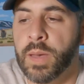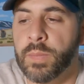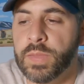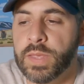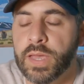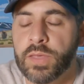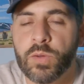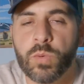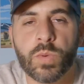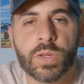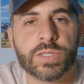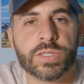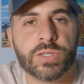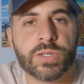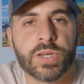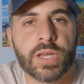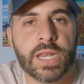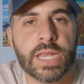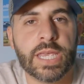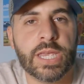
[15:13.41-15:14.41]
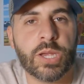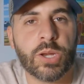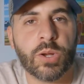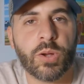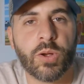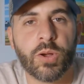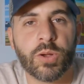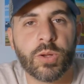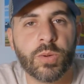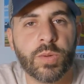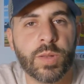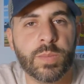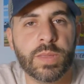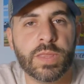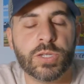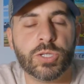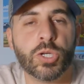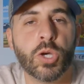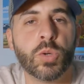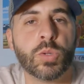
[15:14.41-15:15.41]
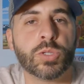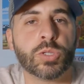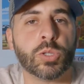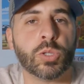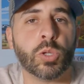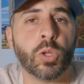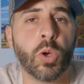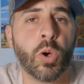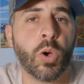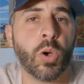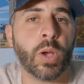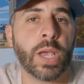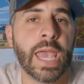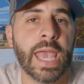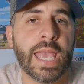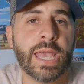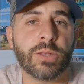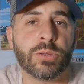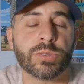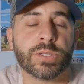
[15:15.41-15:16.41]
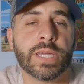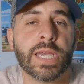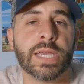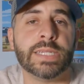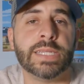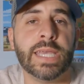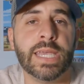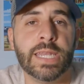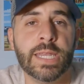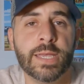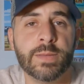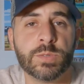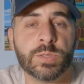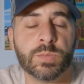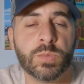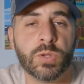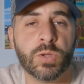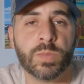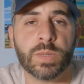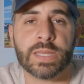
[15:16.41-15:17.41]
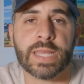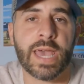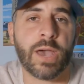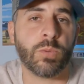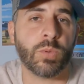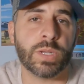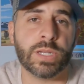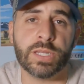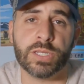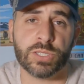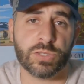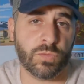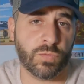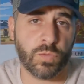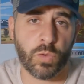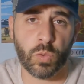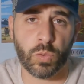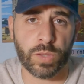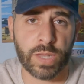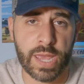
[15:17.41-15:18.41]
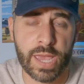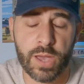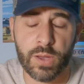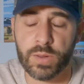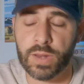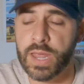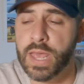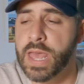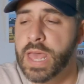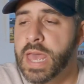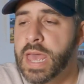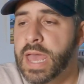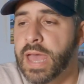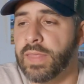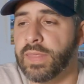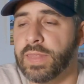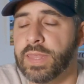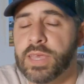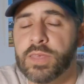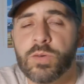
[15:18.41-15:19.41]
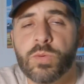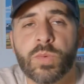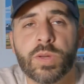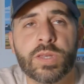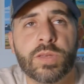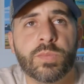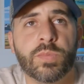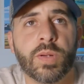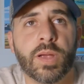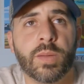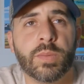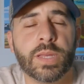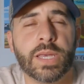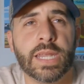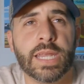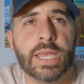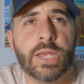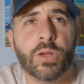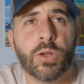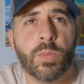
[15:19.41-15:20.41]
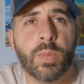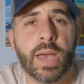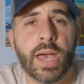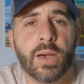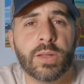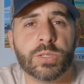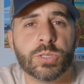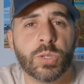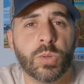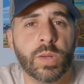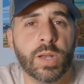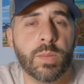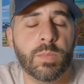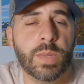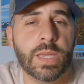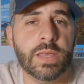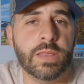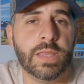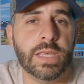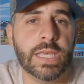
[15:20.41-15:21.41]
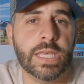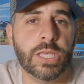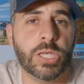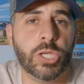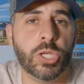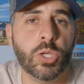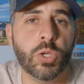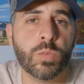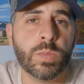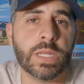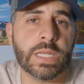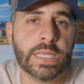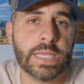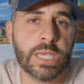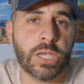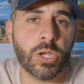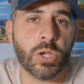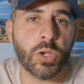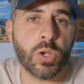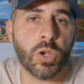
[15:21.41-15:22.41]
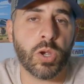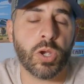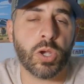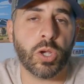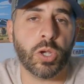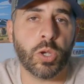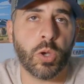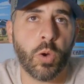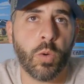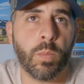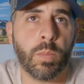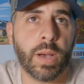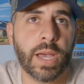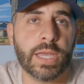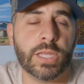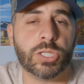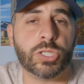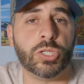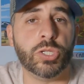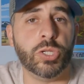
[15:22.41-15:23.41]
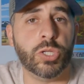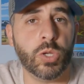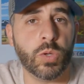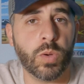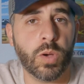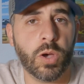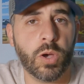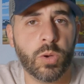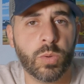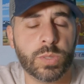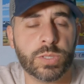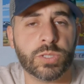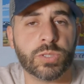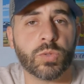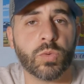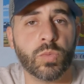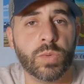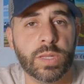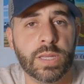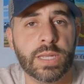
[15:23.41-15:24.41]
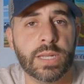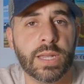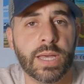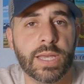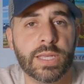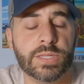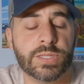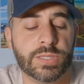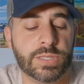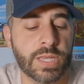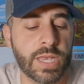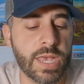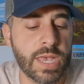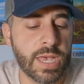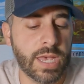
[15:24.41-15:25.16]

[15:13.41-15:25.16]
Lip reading: the other ones that you're going to hear are going to be the Toke's long handle titanium spoon, but that one doesn't fold down. And then the other one you're probably going to hear about is going to be the Human Gear Go Bites Duo, which is a really nice